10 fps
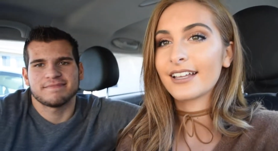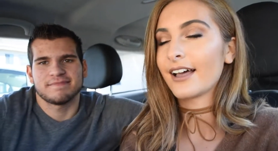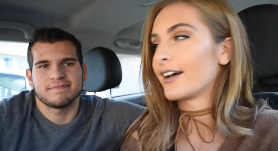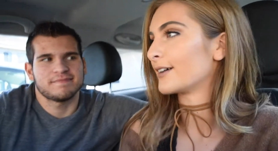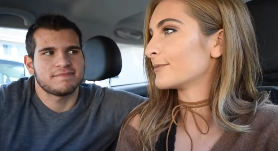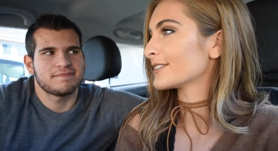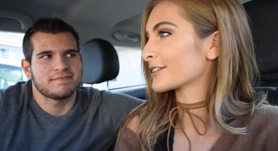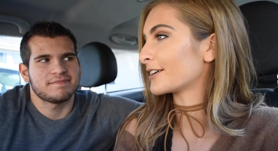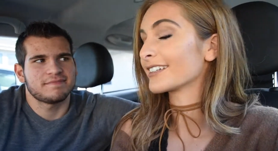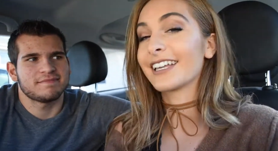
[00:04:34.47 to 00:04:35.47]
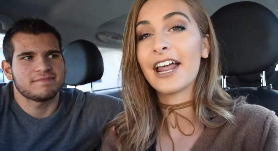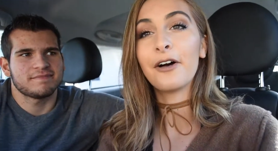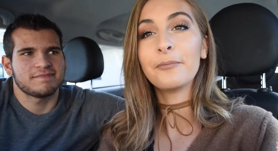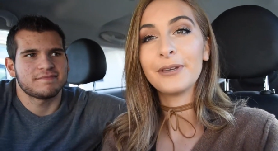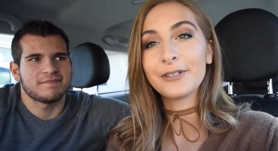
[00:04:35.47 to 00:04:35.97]
Speaker 1: Um, what's it called?
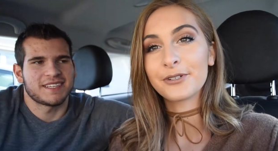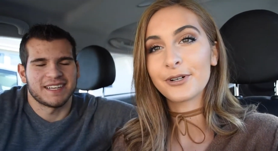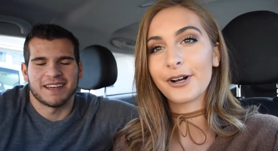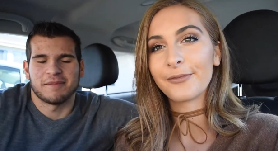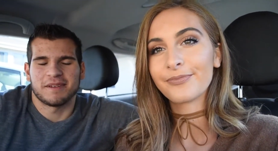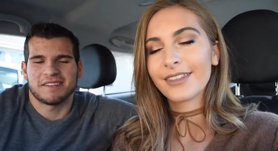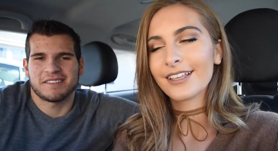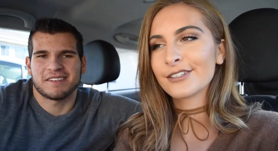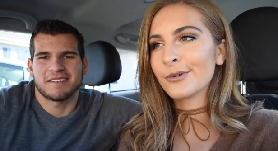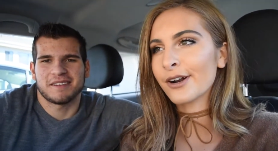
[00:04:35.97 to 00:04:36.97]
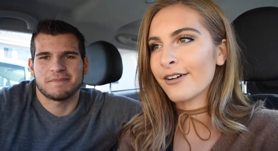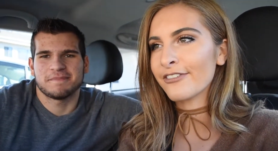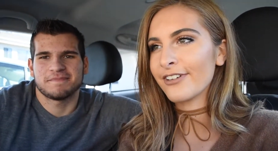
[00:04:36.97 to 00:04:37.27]
Canal Bistro. So one of our